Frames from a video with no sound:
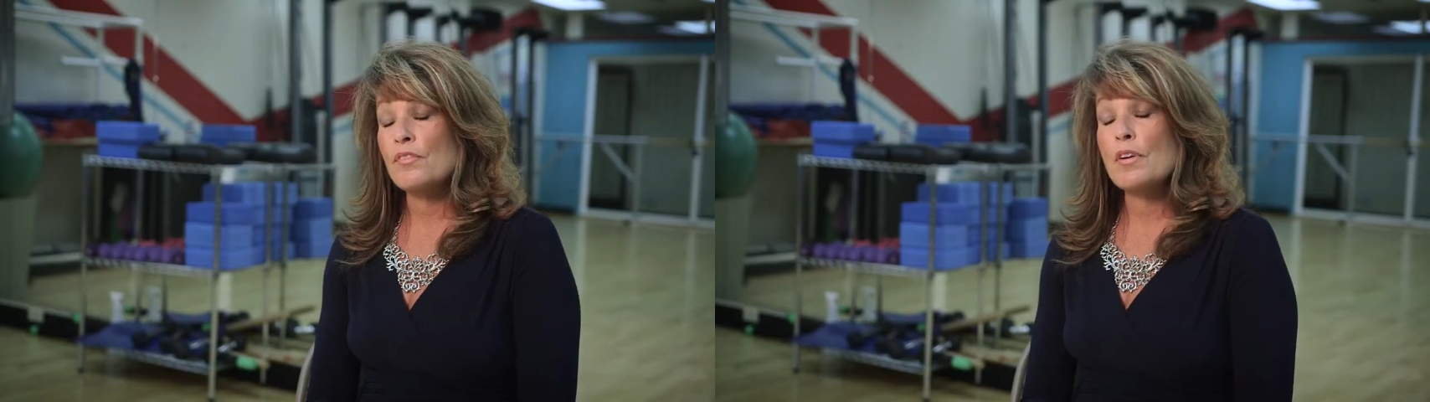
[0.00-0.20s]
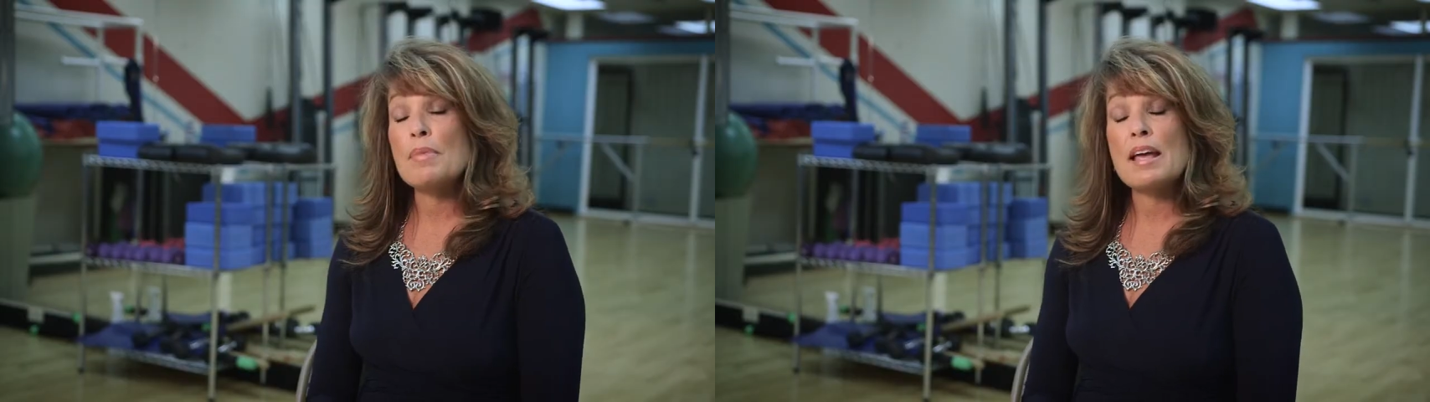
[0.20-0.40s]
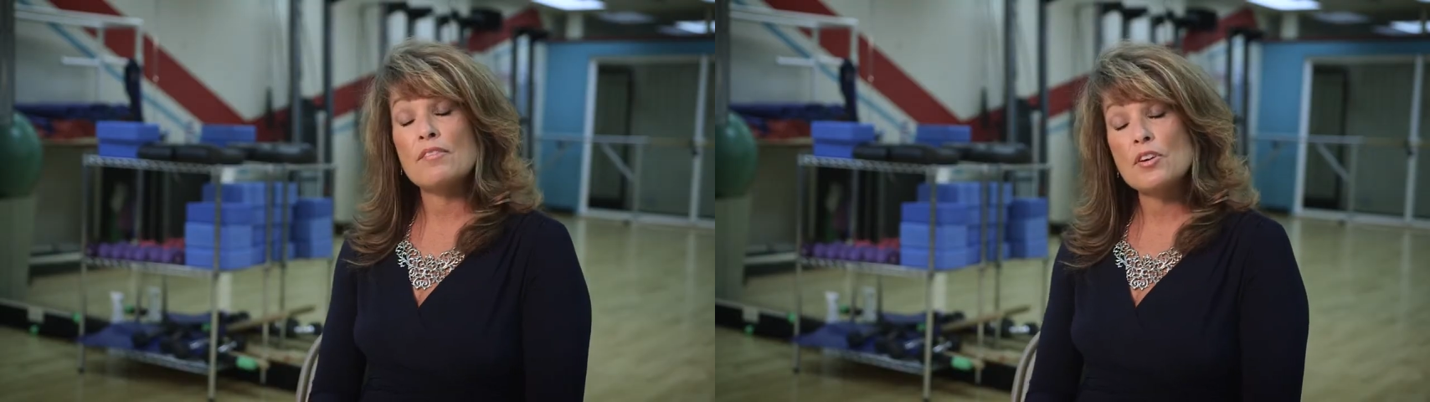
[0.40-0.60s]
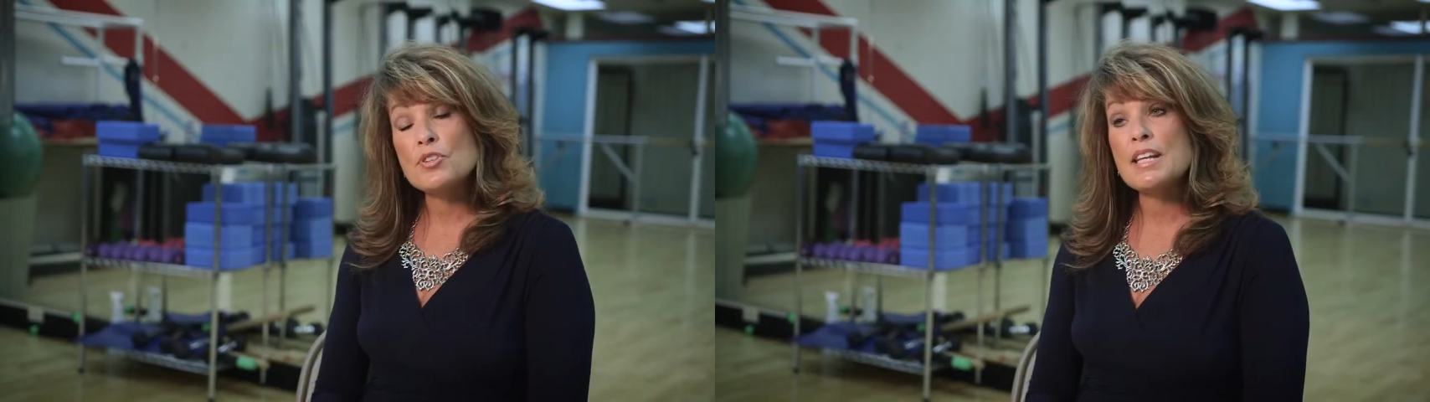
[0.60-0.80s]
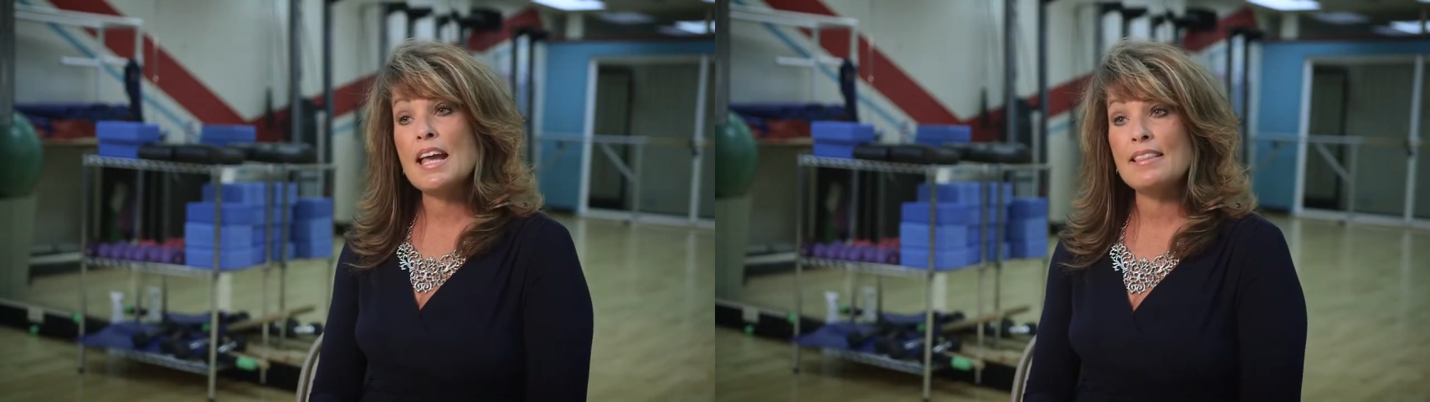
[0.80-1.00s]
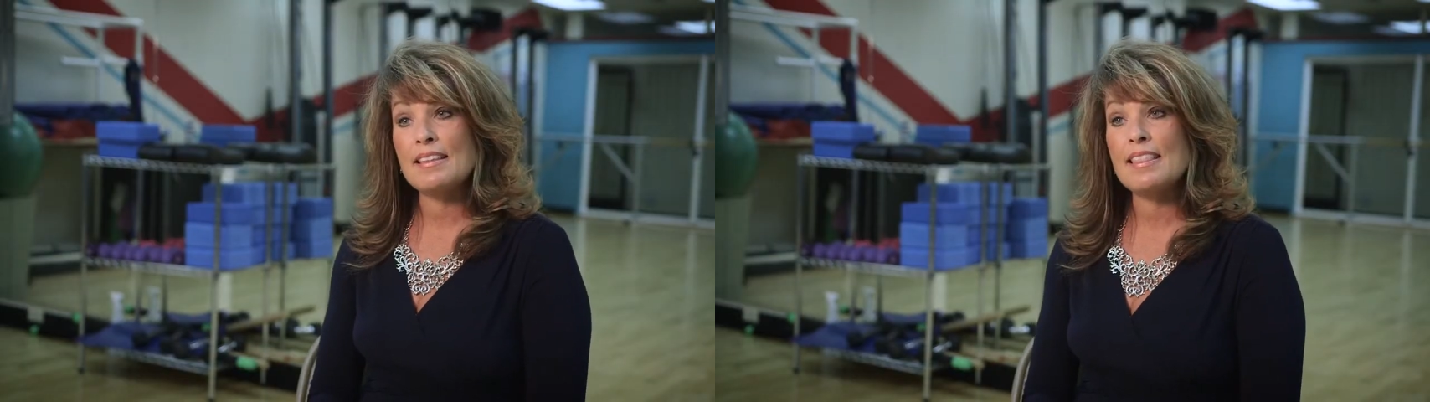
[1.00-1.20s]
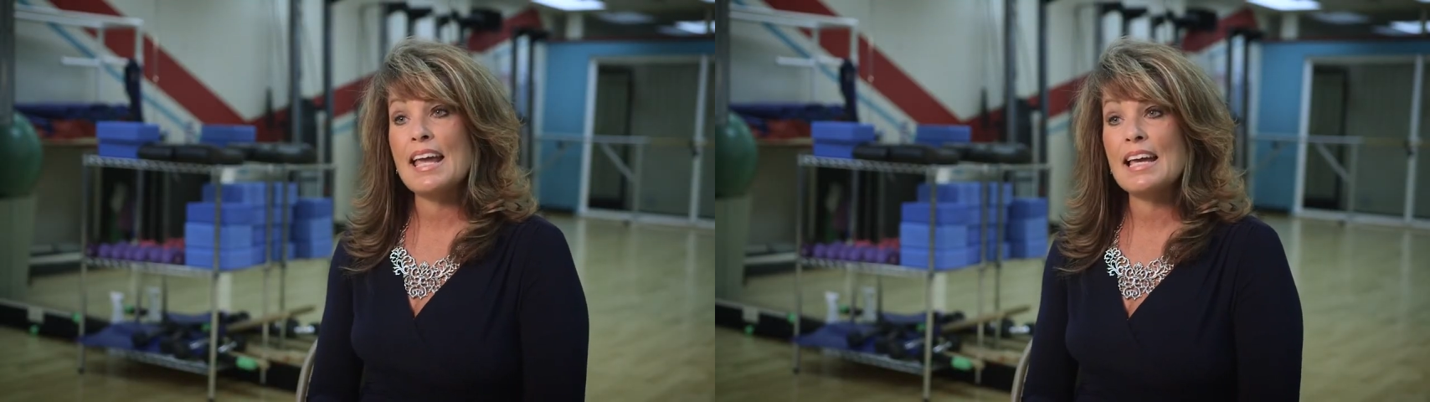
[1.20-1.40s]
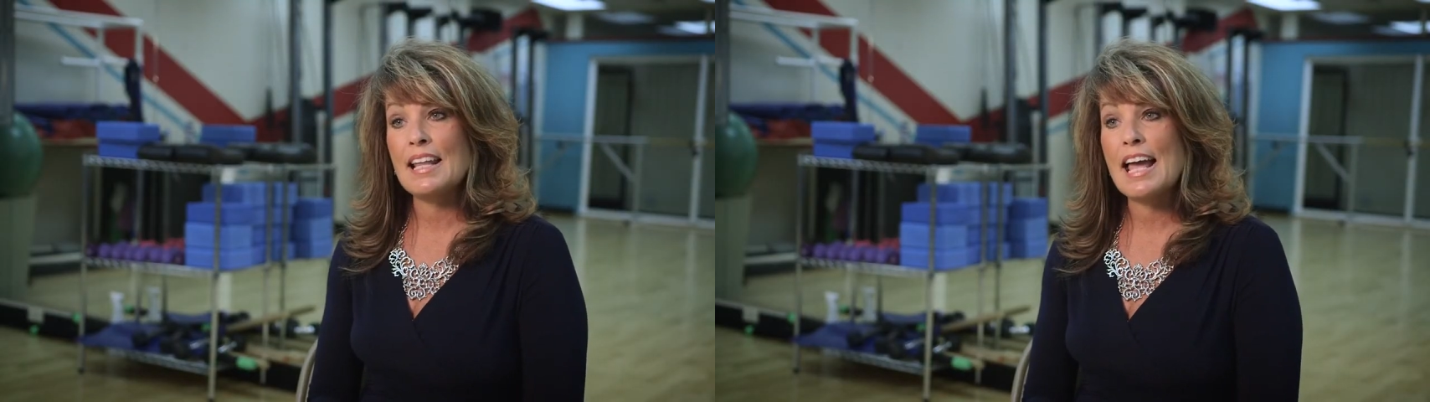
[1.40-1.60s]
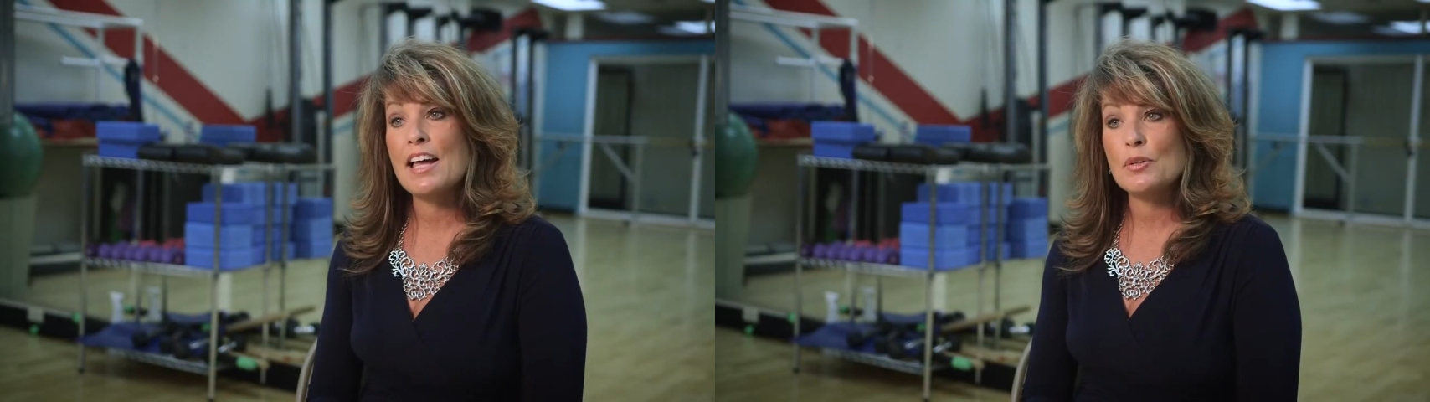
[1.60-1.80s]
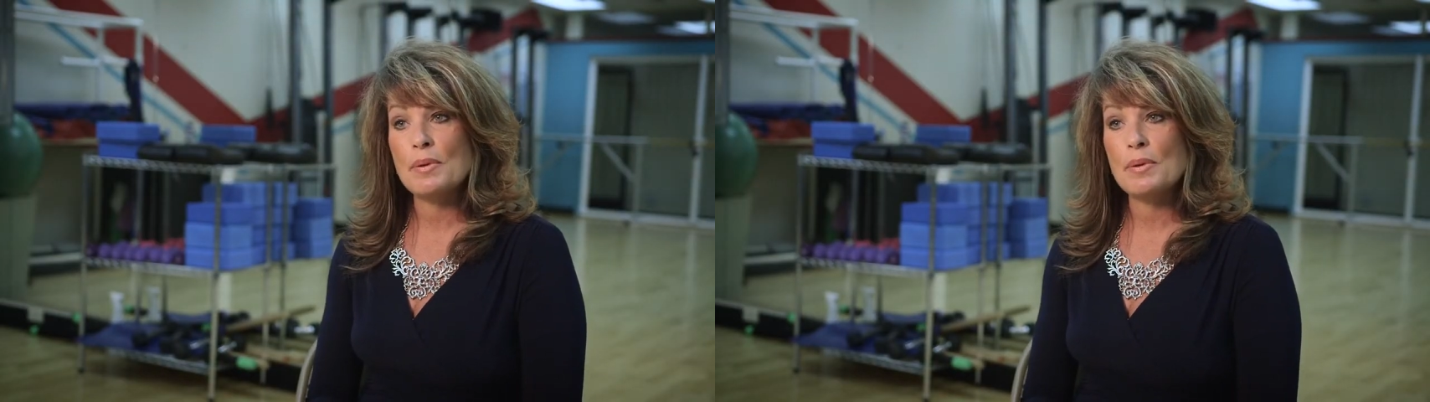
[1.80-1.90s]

From that first day that they allowed